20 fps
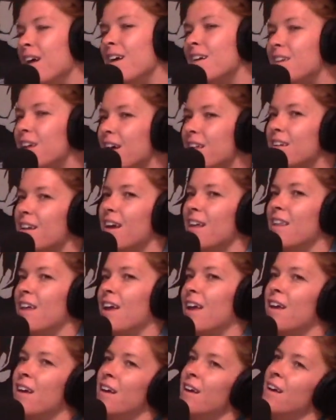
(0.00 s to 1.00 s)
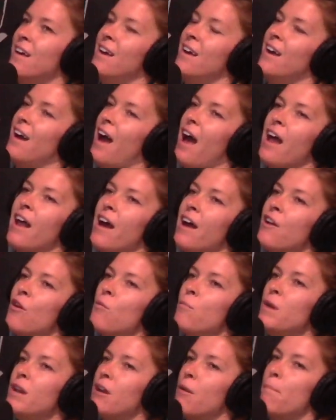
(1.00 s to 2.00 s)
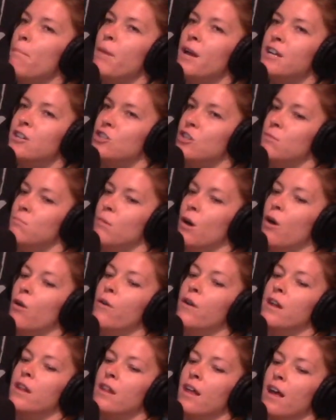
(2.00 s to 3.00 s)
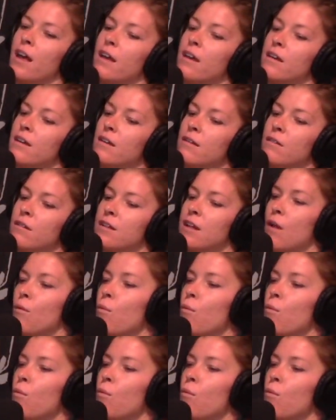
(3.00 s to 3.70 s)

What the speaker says: It does get, like, I don't mean to bitch and moan and, like, say,